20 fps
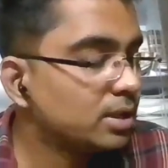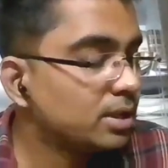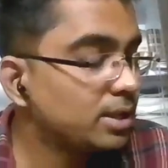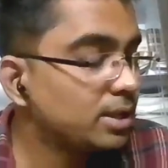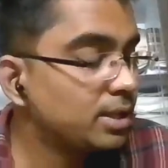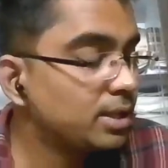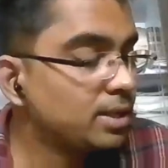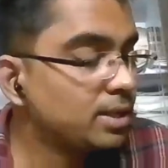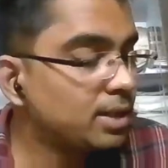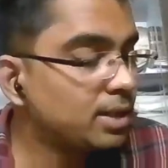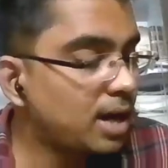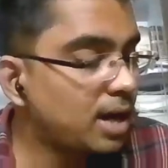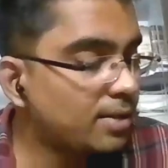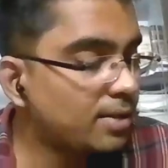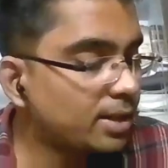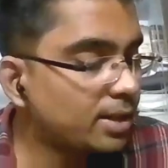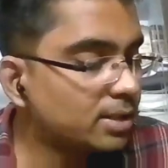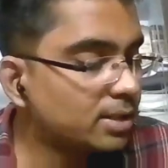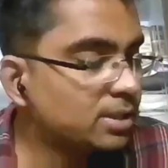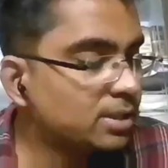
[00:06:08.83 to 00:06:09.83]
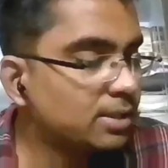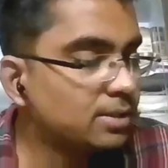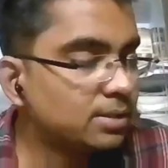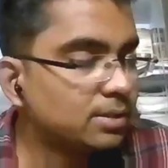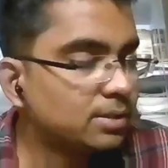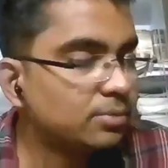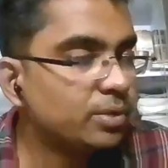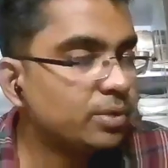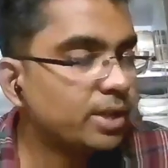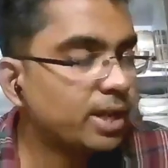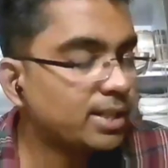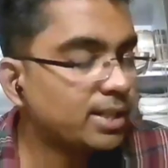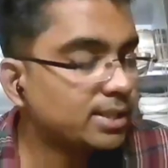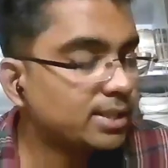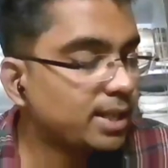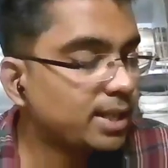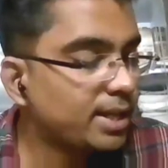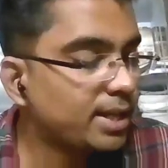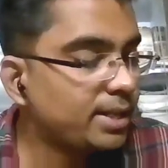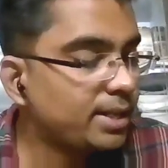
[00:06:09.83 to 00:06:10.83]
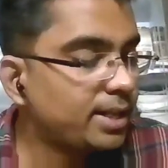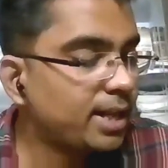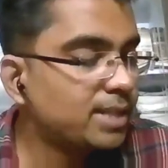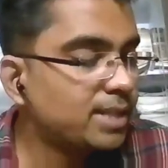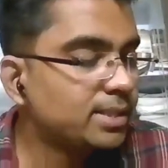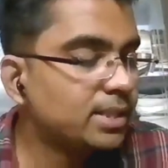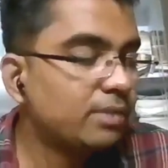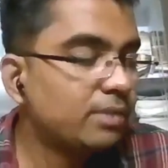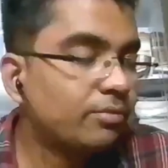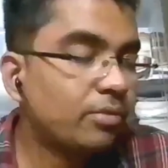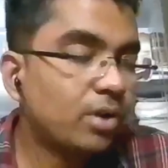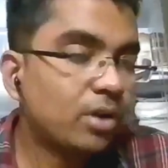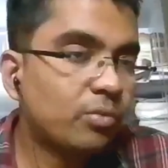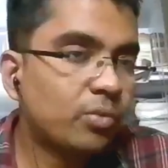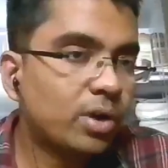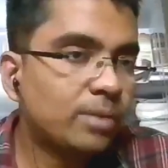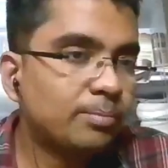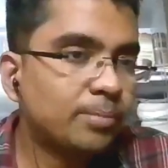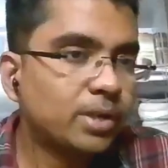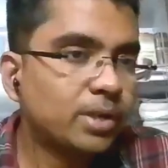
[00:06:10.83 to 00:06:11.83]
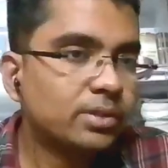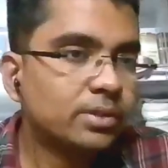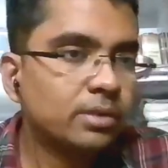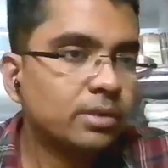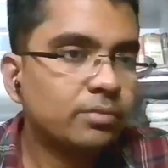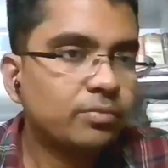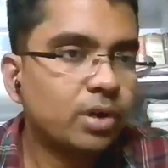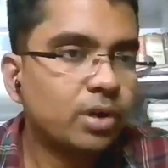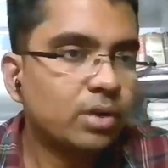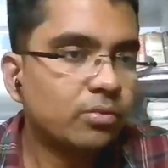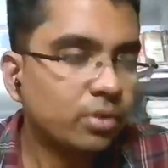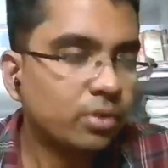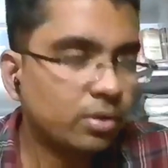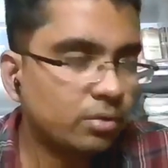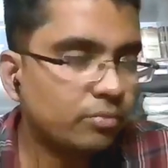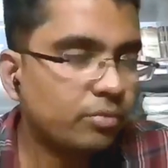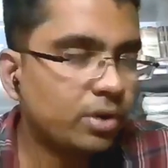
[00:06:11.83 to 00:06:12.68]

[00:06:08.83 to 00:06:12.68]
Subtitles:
In other sense, we can say it as a for one person, for